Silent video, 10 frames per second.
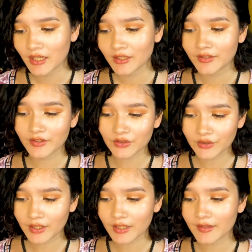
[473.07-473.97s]

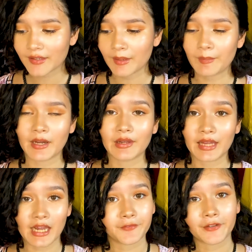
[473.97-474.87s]
students about
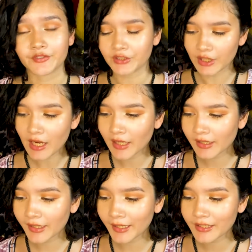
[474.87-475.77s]
life after
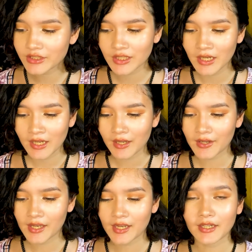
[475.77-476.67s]
college
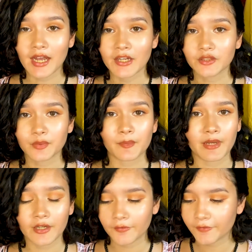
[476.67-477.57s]
and how to
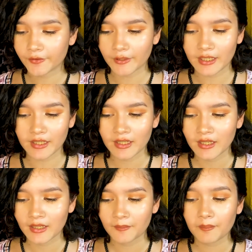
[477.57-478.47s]
prepare for it,
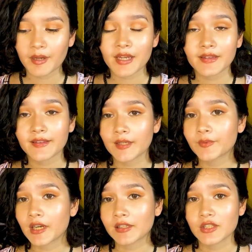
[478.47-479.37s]
but some
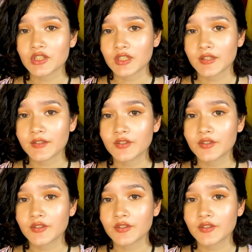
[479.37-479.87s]
colleges